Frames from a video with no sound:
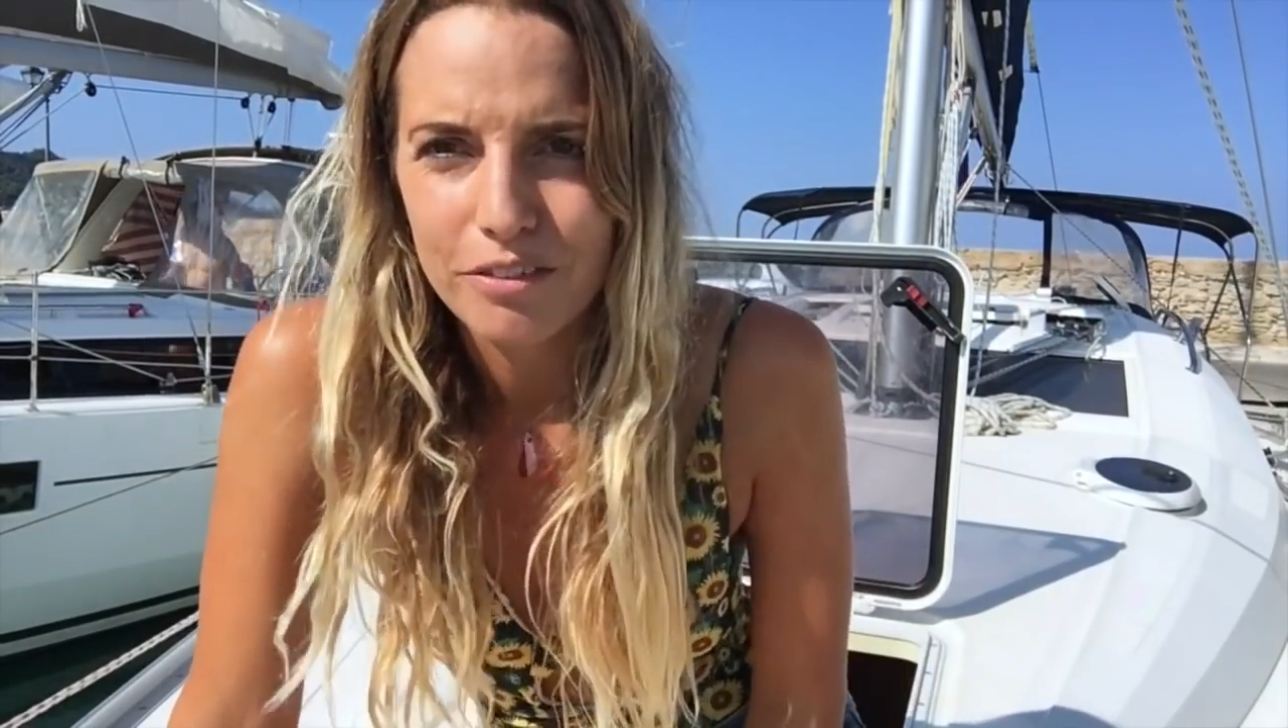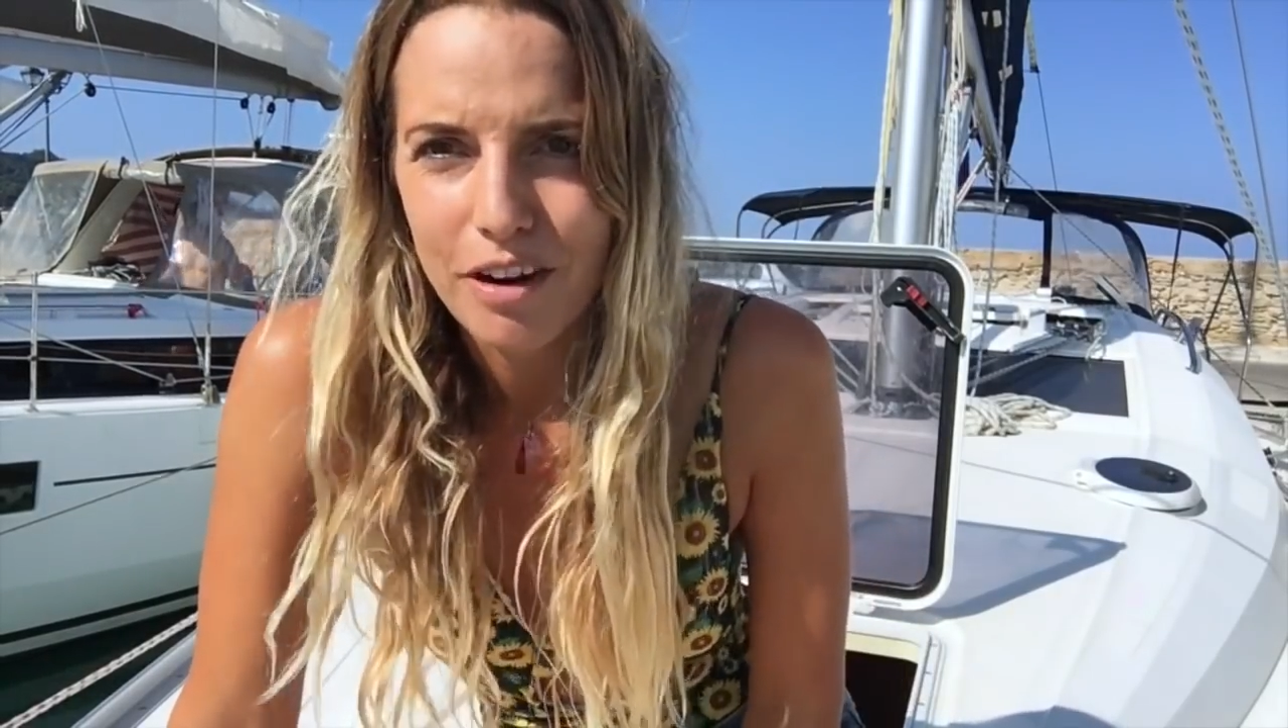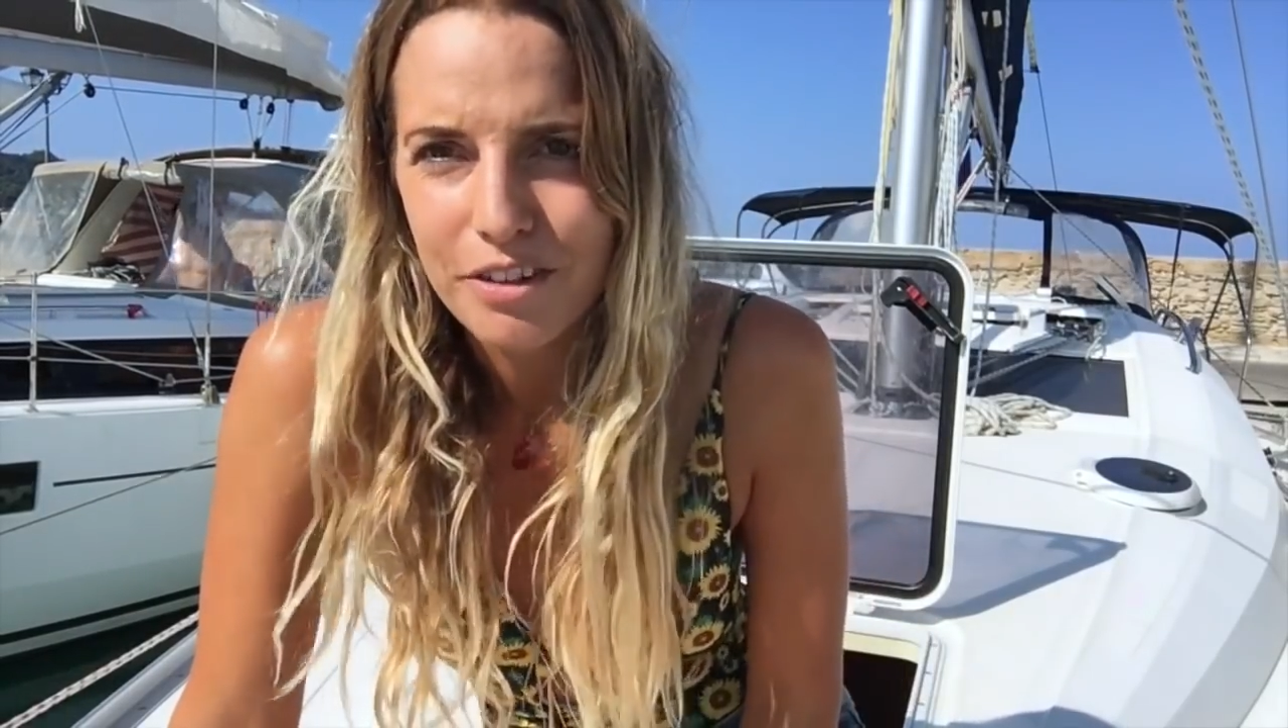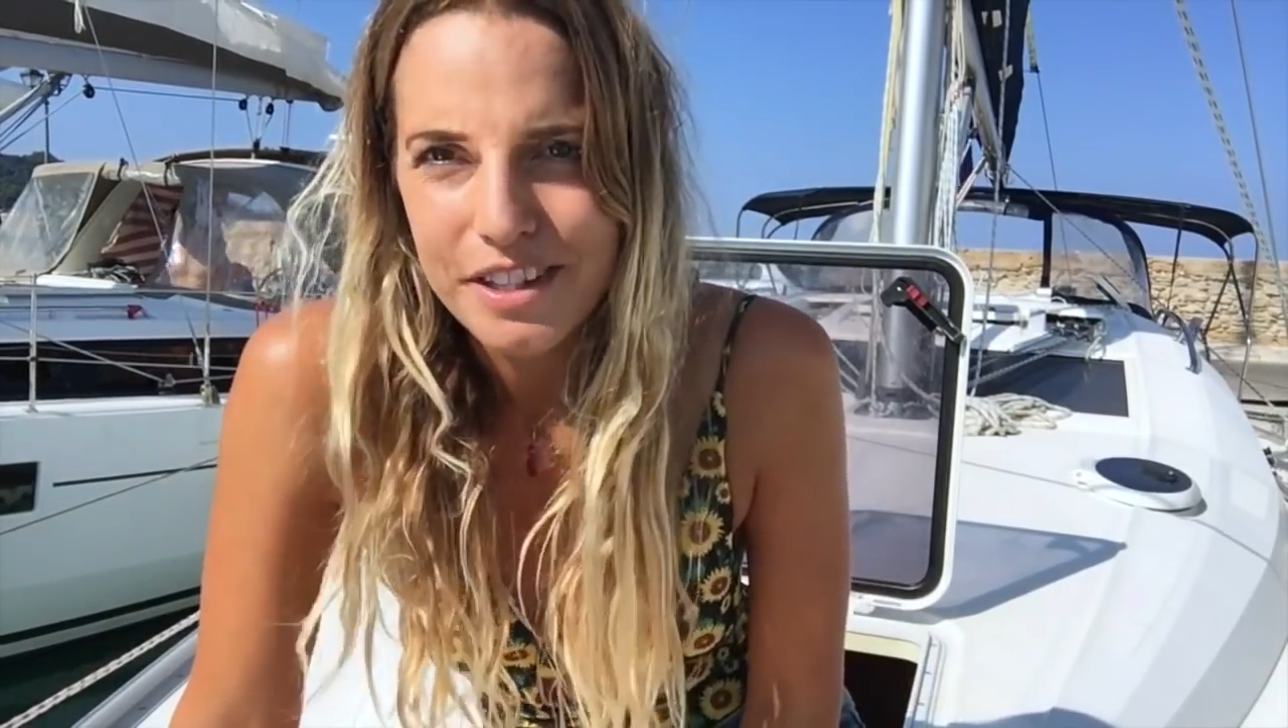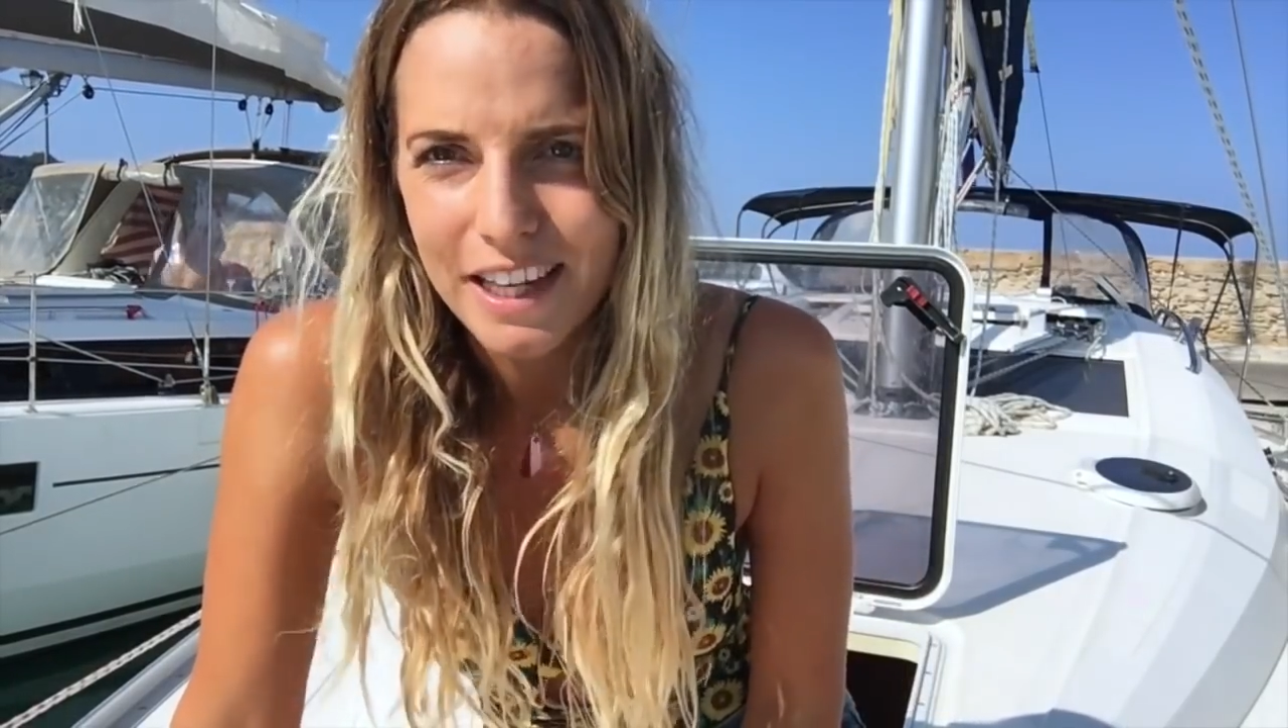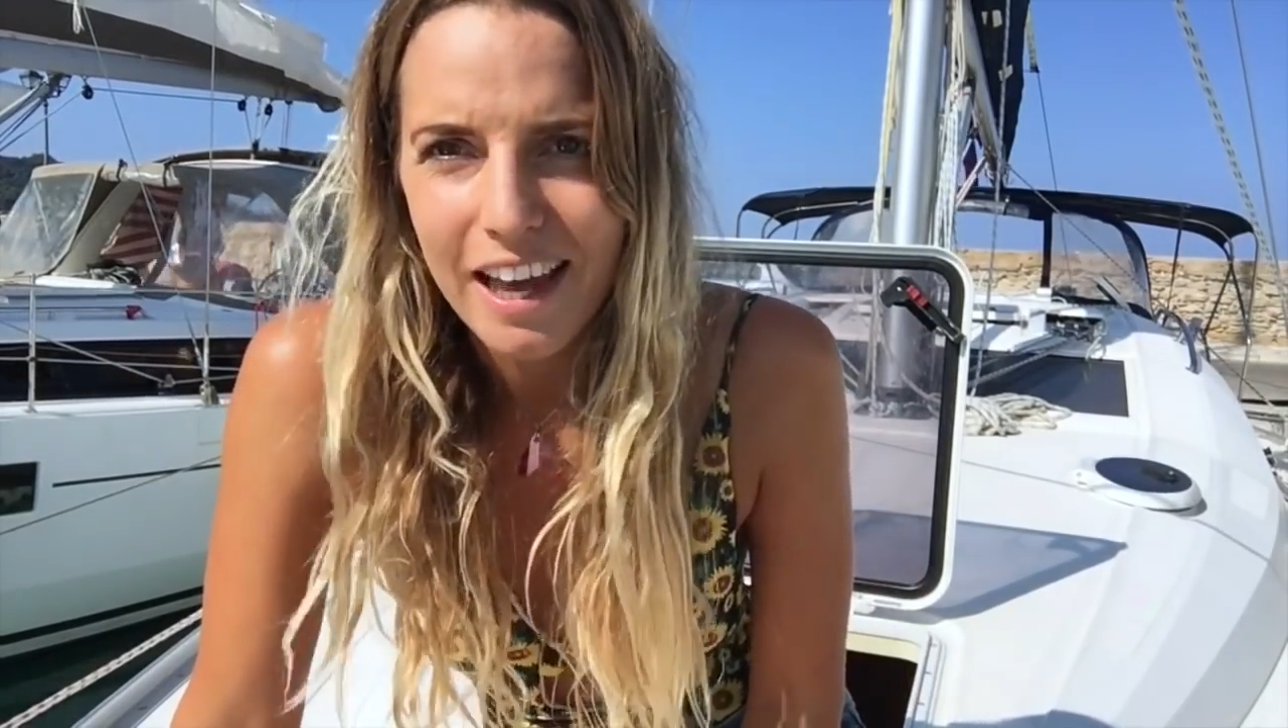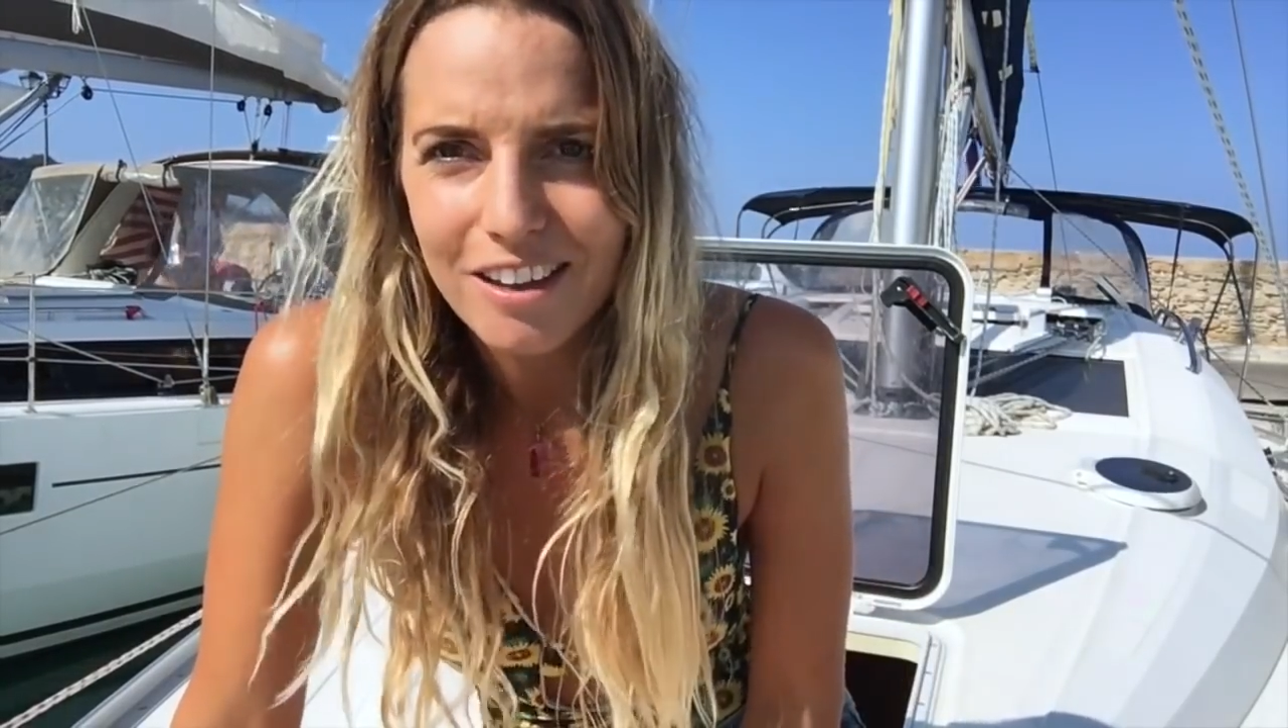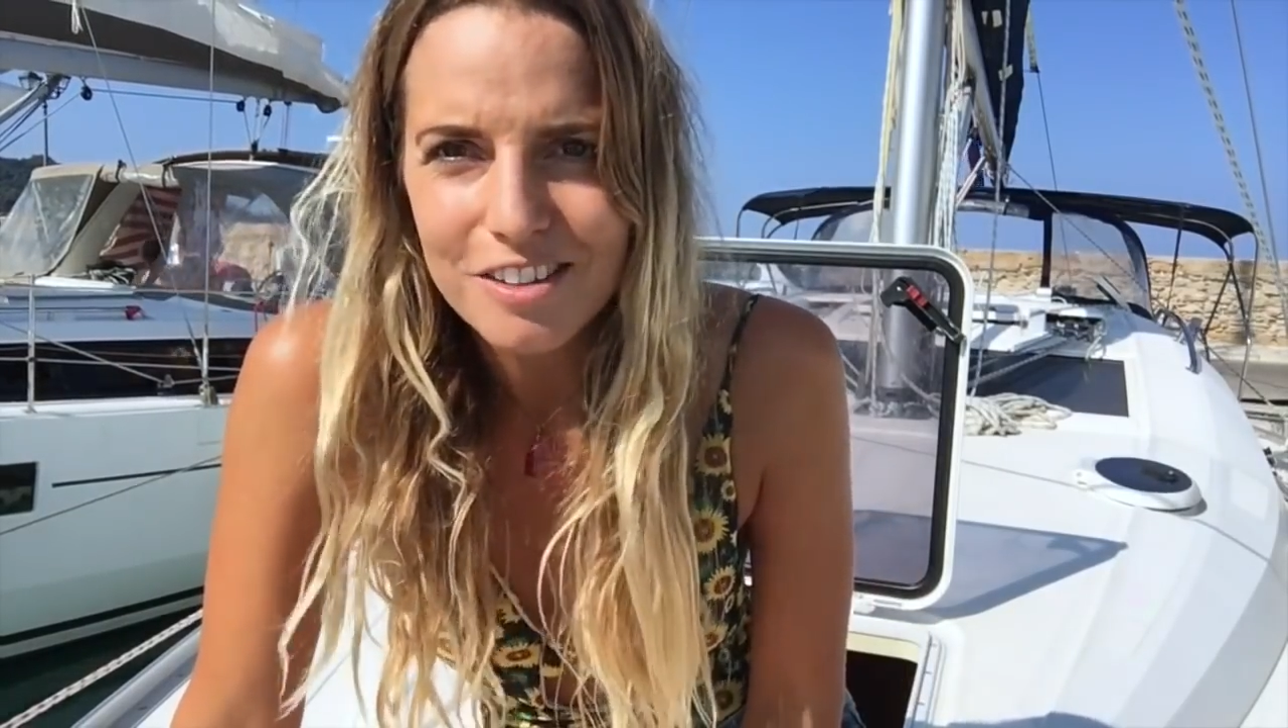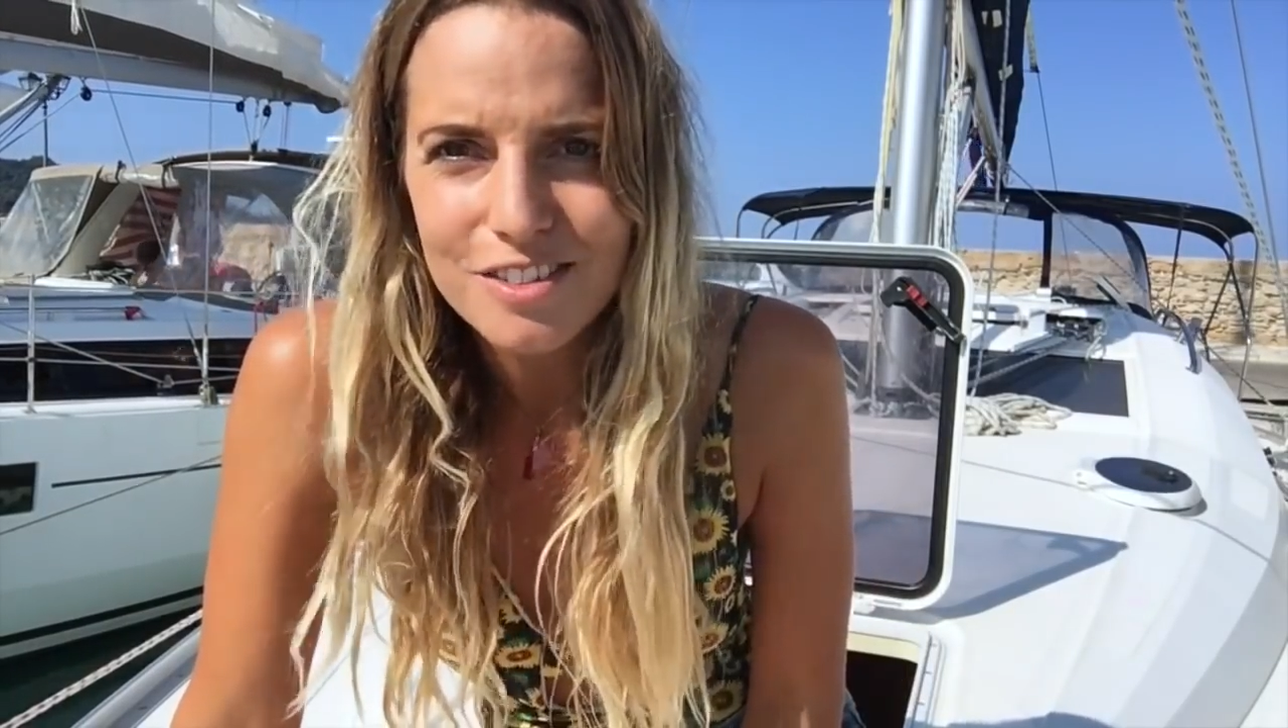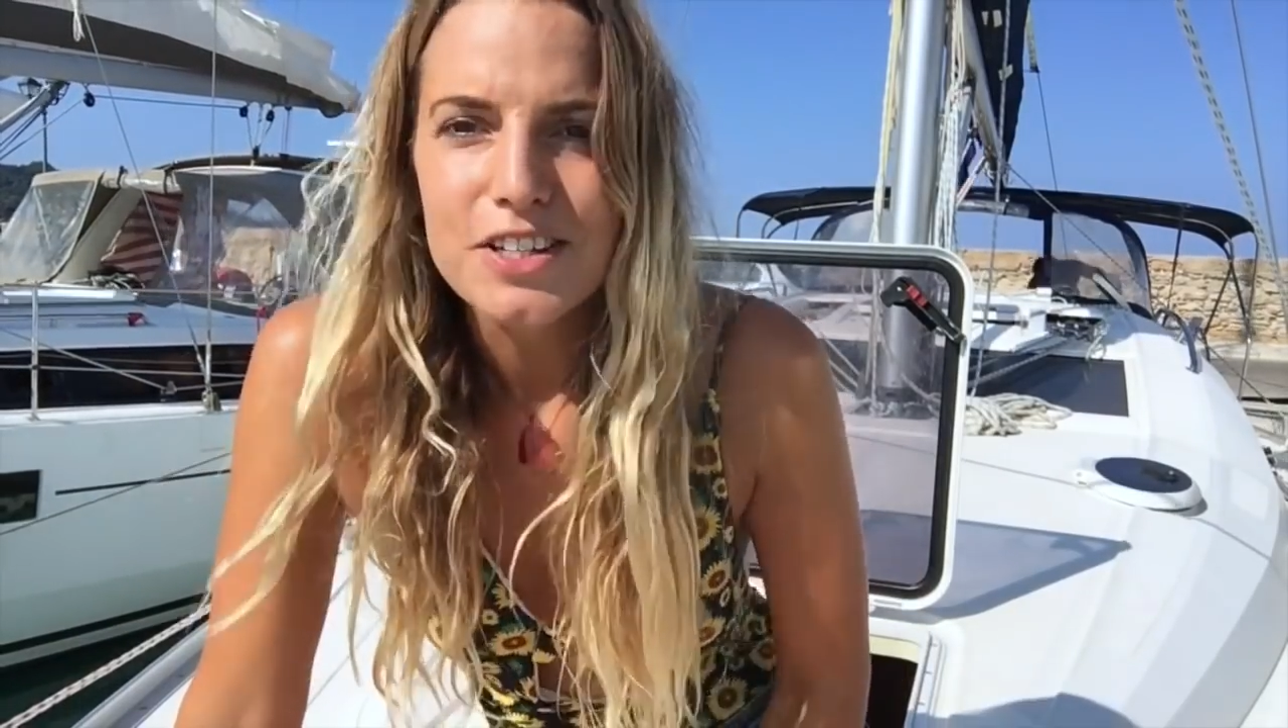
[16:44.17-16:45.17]
over everything
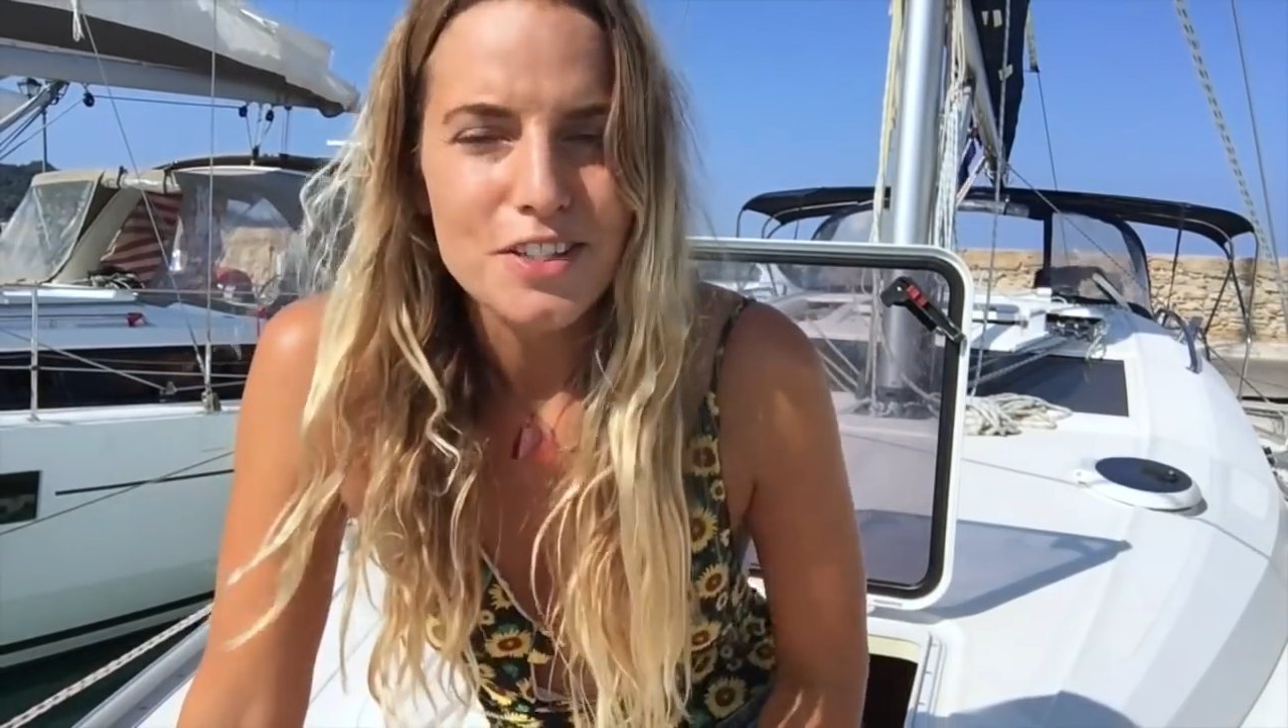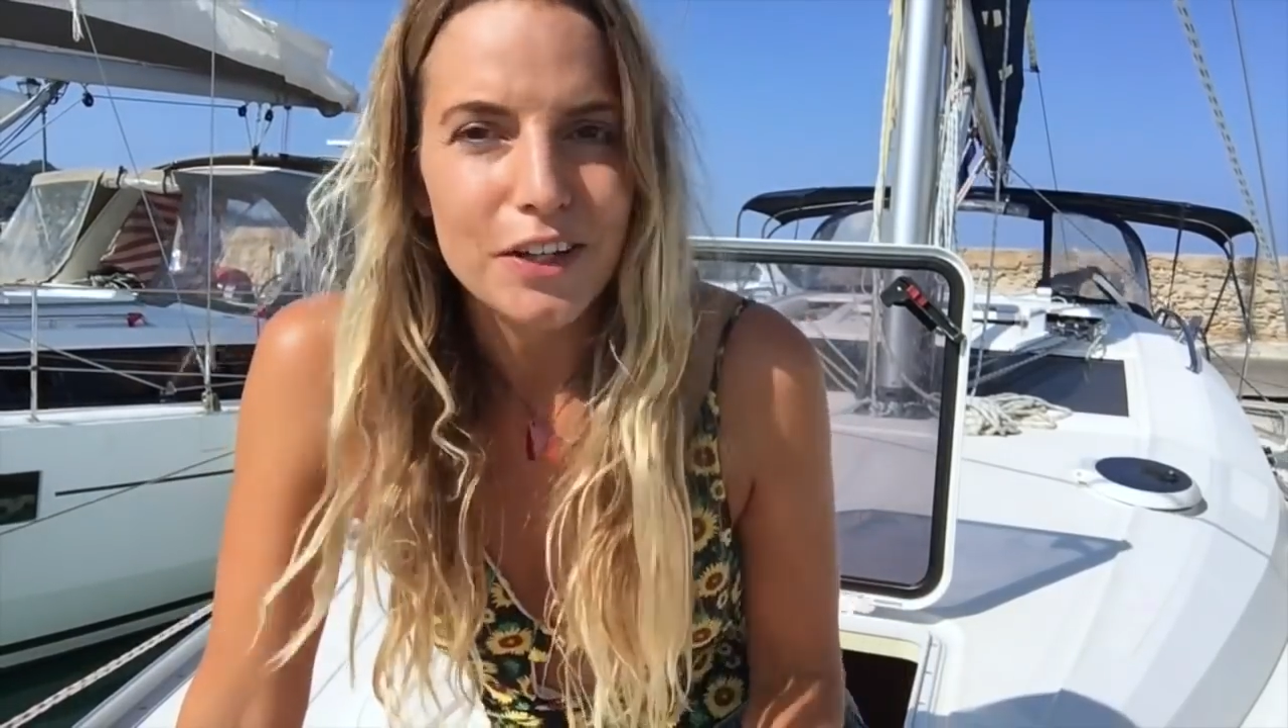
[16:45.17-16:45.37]
else.